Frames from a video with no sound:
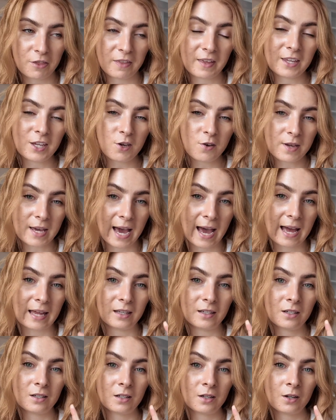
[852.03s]
you think you
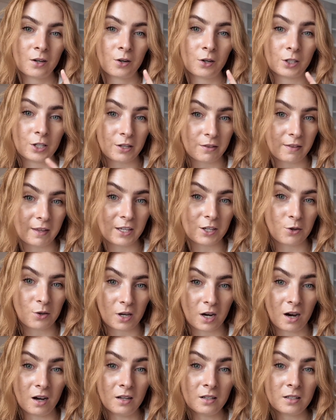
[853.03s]
can or you think you
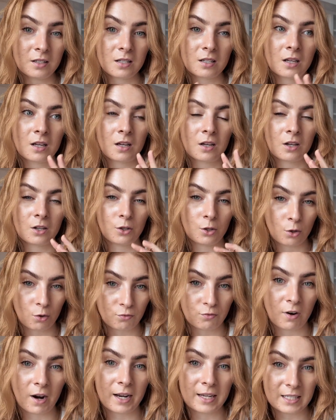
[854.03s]
can't,
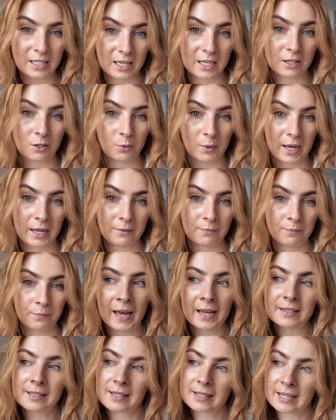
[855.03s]
you're right either way.
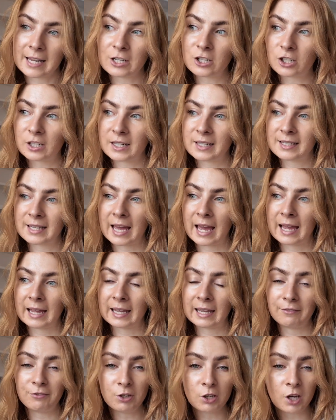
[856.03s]
That's essentially
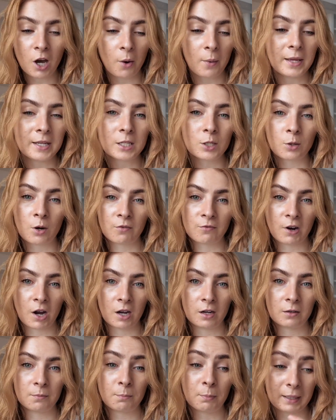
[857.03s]
saying if you go into a
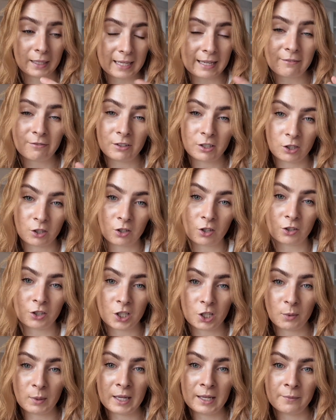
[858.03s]
run believing you
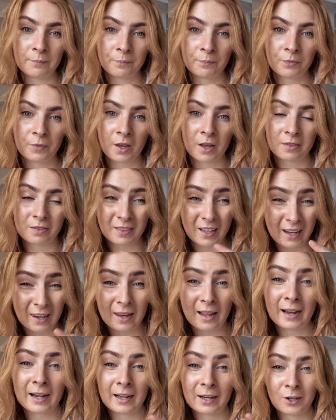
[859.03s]
can do it, the
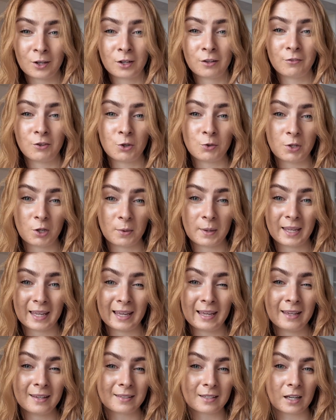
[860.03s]
likelihood of you doing
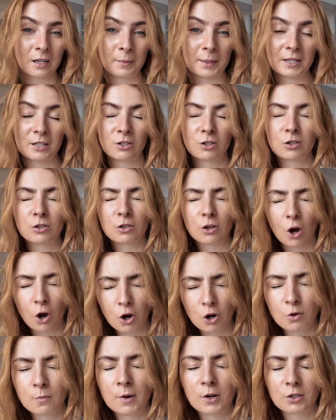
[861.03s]
it is going to be
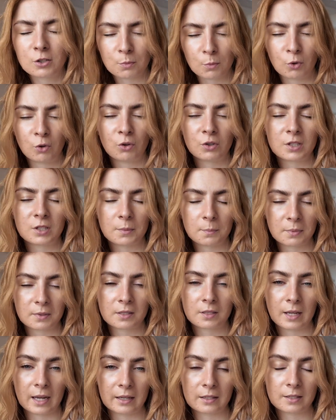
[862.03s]
so much more
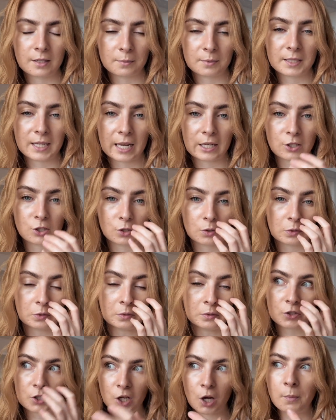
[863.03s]
substantial
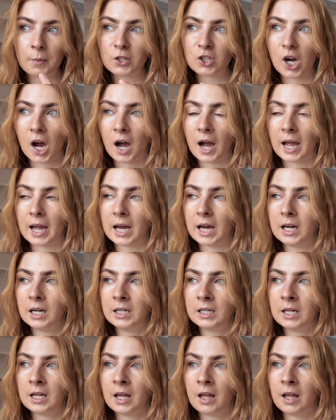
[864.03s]
or so much higher